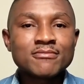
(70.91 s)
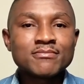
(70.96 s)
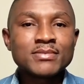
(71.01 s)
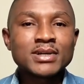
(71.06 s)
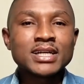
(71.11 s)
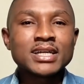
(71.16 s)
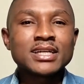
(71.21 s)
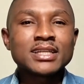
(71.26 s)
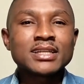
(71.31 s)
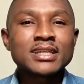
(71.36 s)

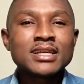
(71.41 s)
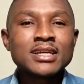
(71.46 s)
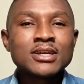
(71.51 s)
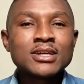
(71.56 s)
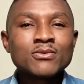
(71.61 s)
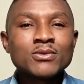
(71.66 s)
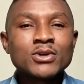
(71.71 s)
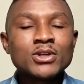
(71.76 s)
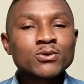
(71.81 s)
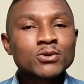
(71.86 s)
but
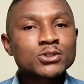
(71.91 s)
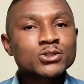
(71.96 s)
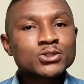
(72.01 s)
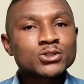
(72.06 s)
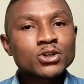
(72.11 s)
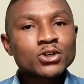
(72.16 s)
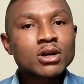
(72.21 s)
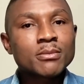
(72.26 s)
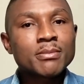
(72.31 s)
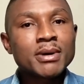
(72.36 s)
when you want to
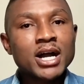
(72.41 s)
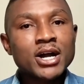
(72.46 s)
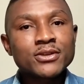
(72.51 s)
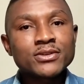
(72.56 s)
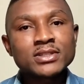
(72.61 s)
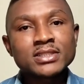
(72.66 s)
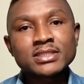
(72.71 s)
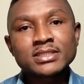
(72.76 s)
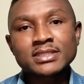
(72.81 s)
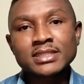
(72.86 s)
talk about
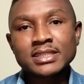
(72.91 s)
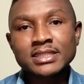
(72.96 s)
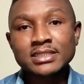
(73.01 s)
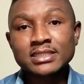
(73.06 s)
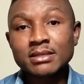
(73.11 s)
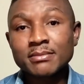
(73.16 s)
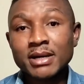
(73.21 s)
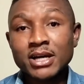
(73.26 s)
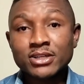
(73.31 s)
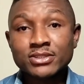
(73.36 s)
these things
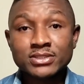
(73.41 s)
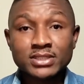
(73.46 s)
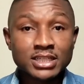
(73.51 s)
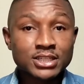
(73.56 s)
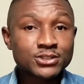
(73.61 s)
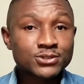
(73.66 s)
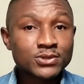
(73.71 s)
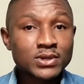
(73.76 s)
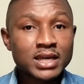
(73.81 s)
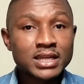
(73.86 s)
about
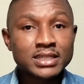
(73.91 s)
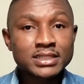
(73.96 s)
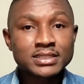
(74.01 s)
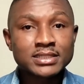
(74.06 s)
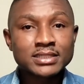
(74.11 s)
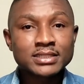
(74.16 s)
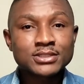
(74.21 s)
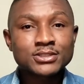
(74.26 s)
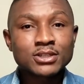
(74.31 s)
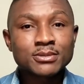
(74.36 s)
sexuality,
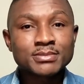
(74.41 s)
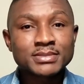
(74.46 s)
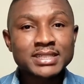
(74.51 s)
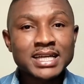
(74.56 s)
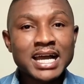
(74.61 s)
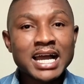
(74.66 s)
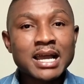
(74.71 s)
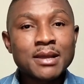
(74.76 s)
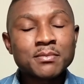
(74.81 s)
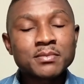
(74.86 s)

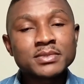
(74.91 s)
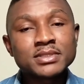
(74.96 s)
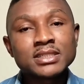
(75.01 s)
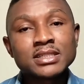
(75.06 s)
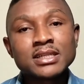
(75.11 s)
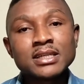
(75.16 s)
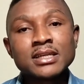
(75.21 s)
sometimes